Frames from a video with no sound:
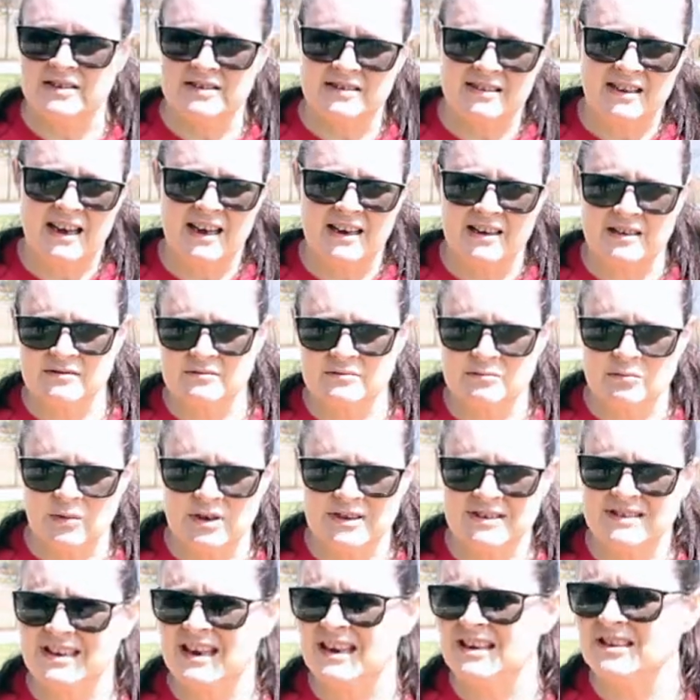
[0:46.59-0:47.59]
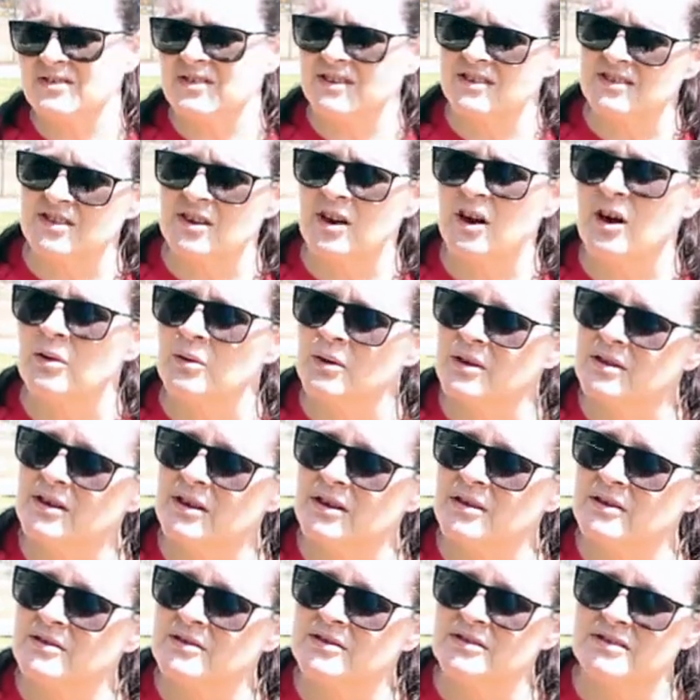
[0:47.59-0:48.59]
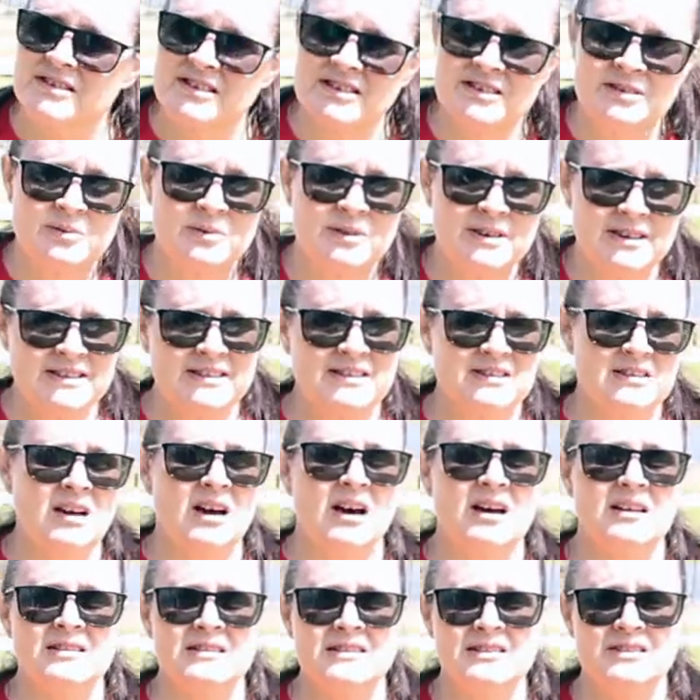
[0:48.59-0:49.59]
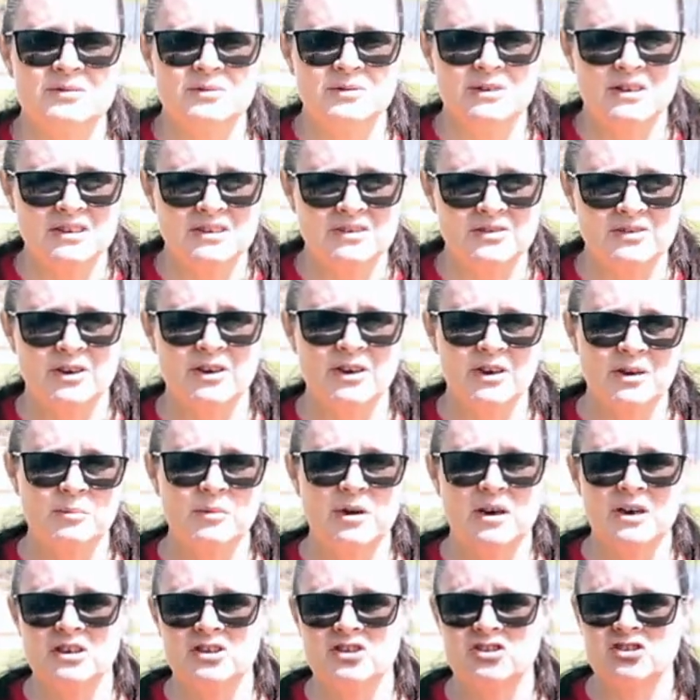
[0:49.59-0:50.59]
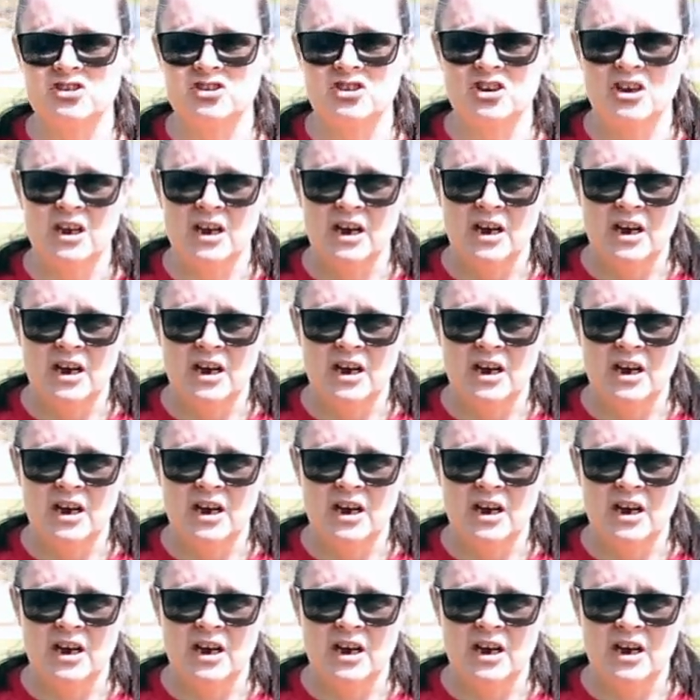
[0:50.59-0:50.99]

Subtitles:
It's like one size fits all with those. This one, it's not. This one, it's very much,